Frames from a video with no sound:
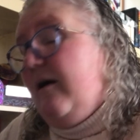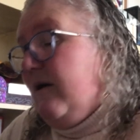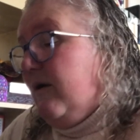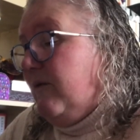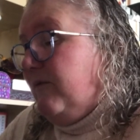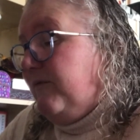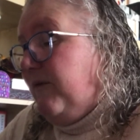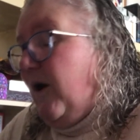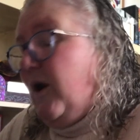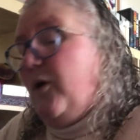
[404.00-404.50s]

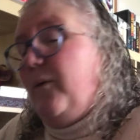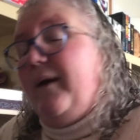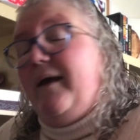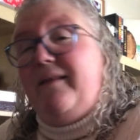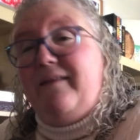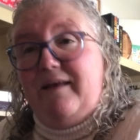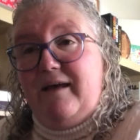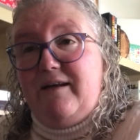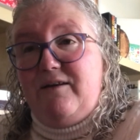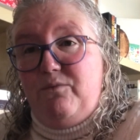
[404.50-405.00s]
Following
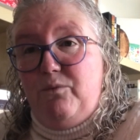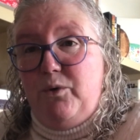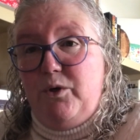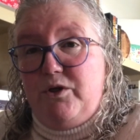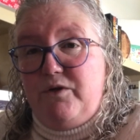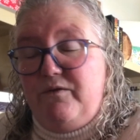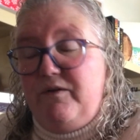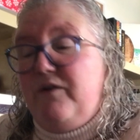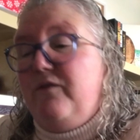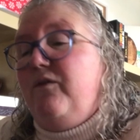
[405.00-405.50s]
the
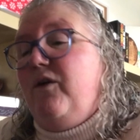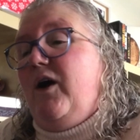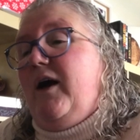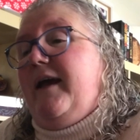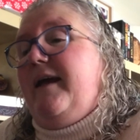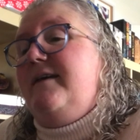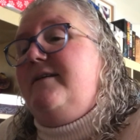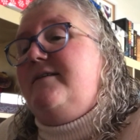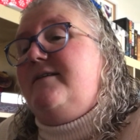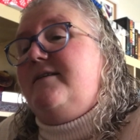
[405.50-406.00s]
word of
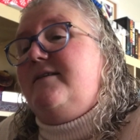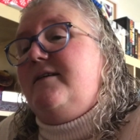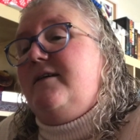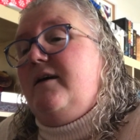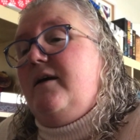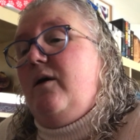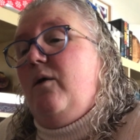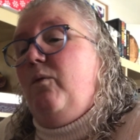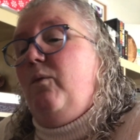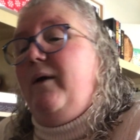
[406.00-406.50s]
advice,
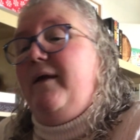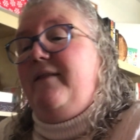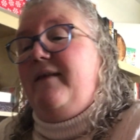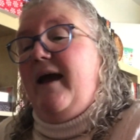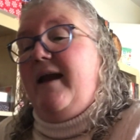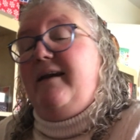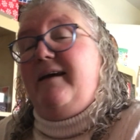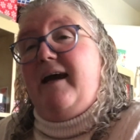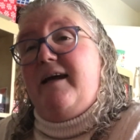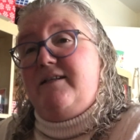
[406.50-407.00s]
we
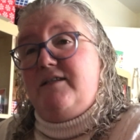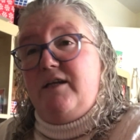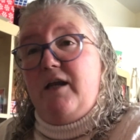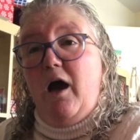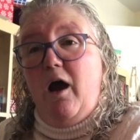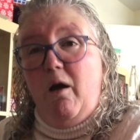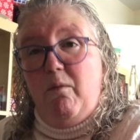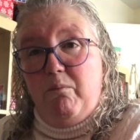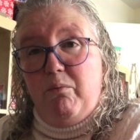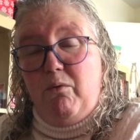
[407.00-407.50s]
then get an
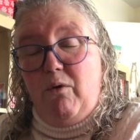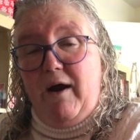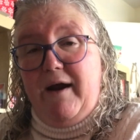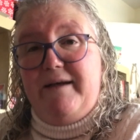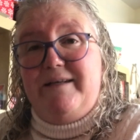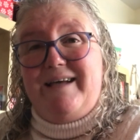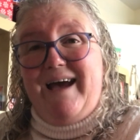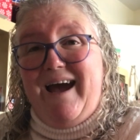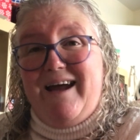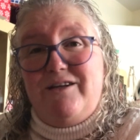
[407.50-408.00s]

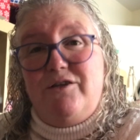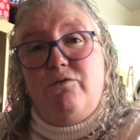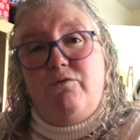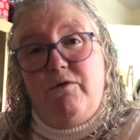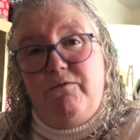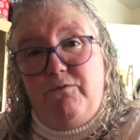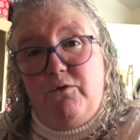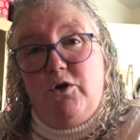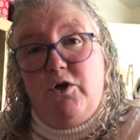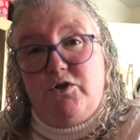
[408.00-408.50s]
upright and a
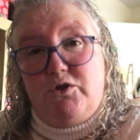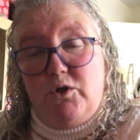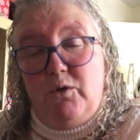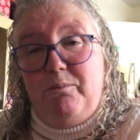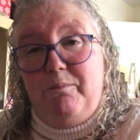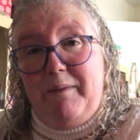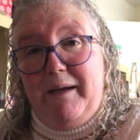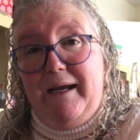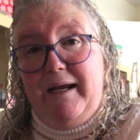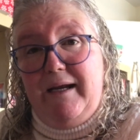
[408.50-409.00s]
reversal
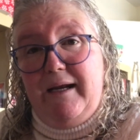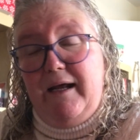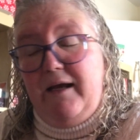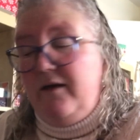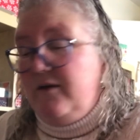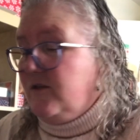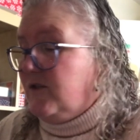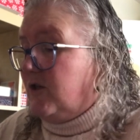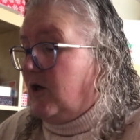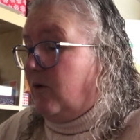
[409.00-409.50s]
meaning.
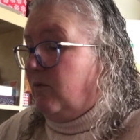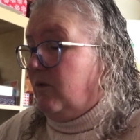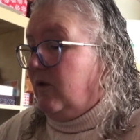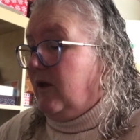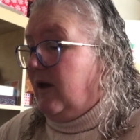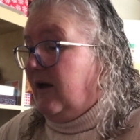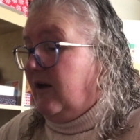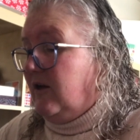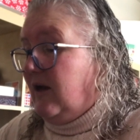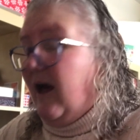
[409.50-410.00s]
So
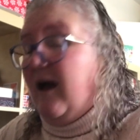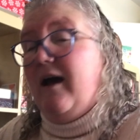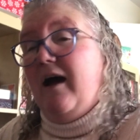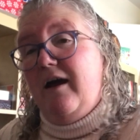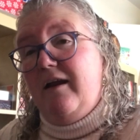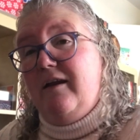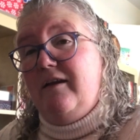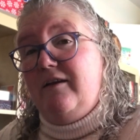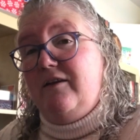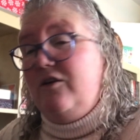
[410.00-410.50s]

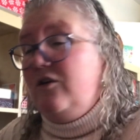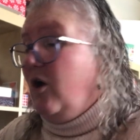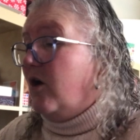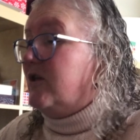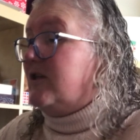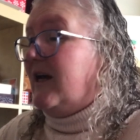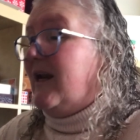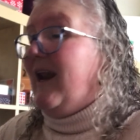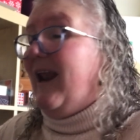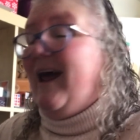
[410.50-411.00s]

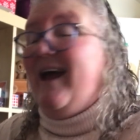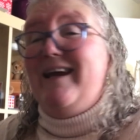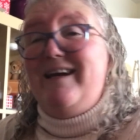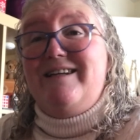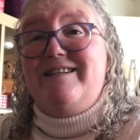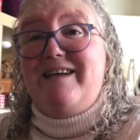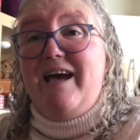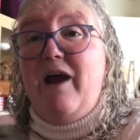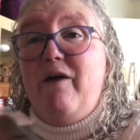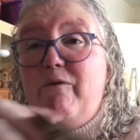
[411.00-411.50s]
not unlike
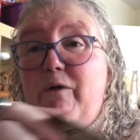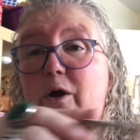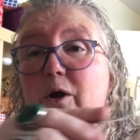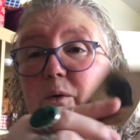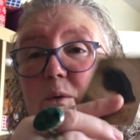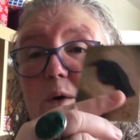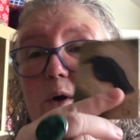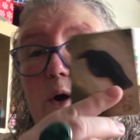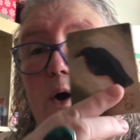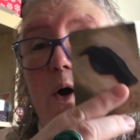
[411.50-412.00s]

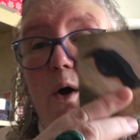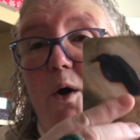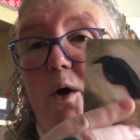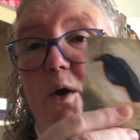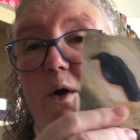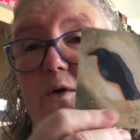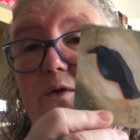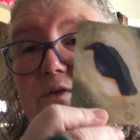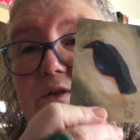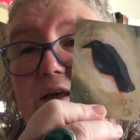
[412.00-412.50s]
tarot,
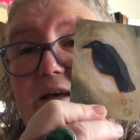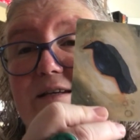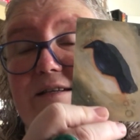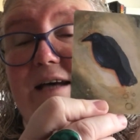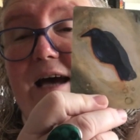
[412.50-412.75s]
this